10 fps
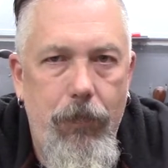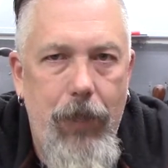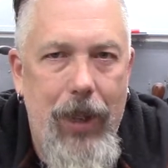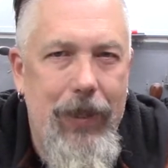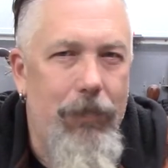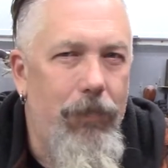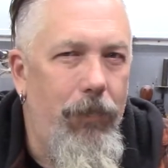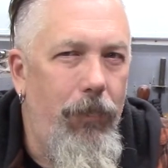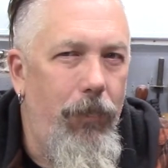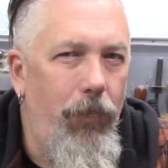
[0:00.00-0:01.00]
And then,
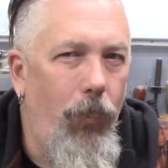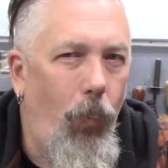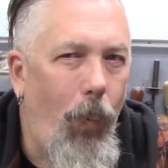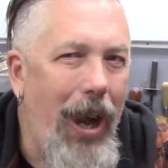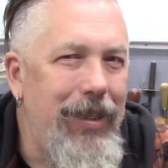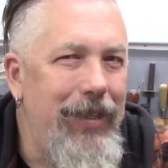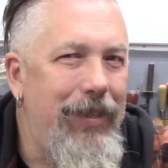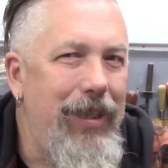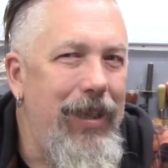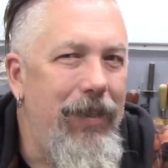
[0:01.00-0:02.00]
why the
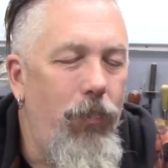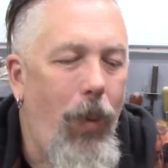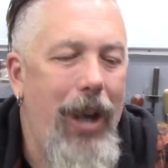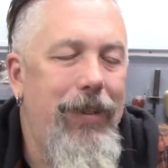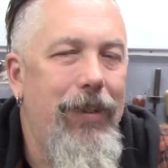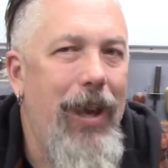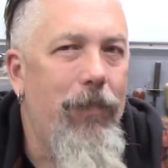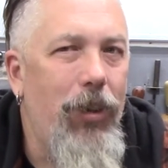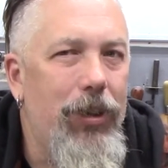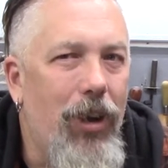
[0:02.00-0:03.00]

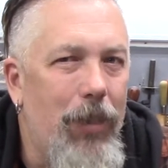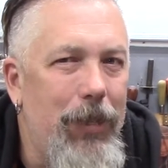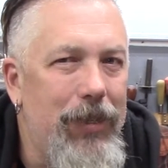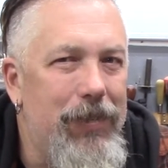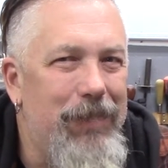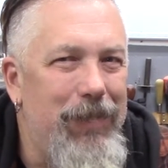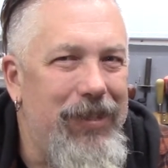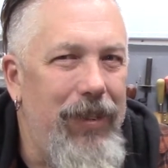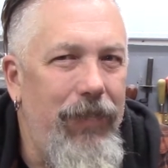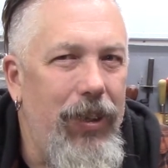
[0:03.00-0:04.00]
M1 carbine
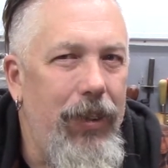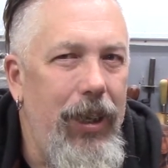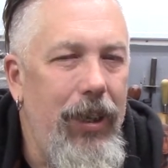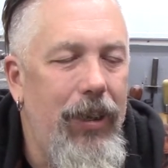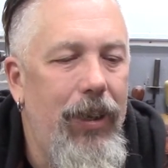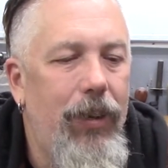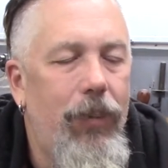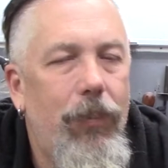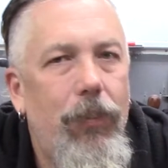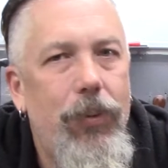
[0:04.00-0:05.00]
specifically?
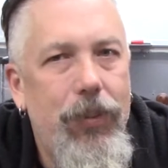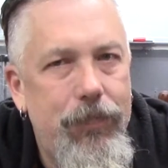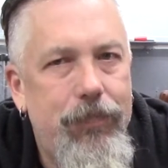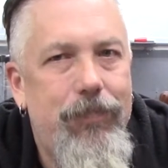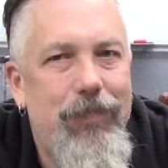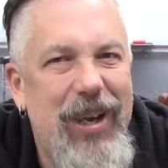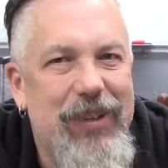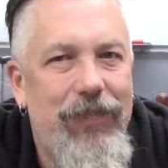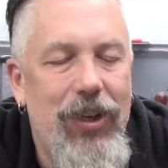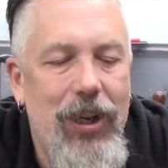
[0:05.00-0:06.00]

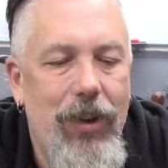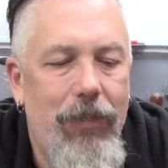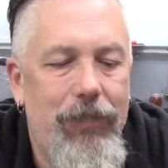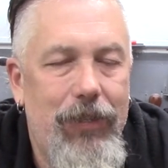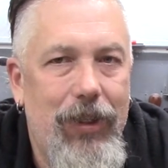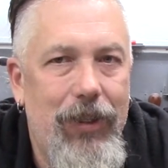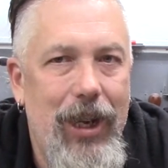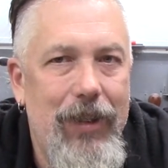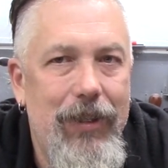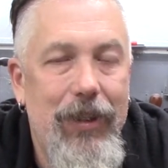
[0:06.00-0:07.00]
Next video, all
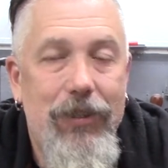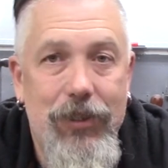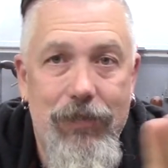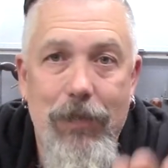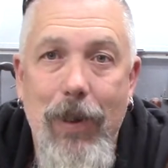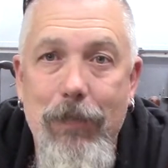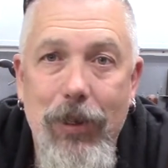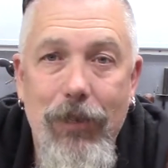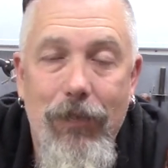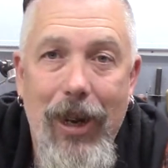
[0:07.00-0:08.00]
right? Just
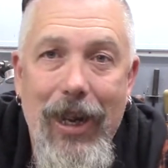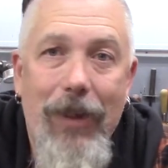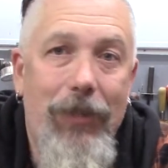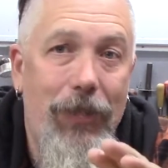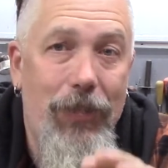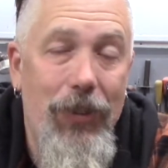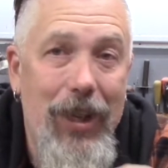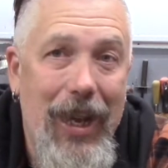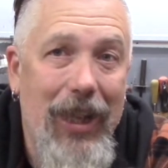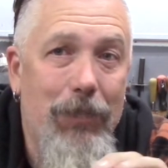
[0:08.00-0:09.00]
remember, right now, the 30
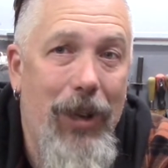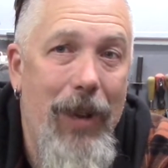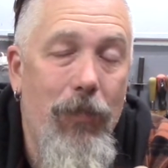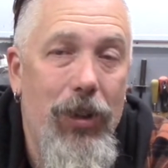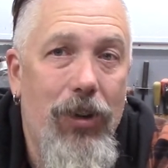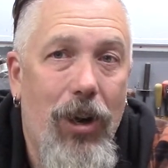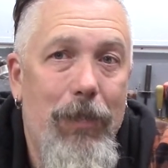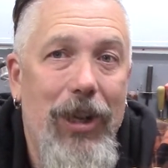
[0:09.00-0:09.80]
caliber M1 carbine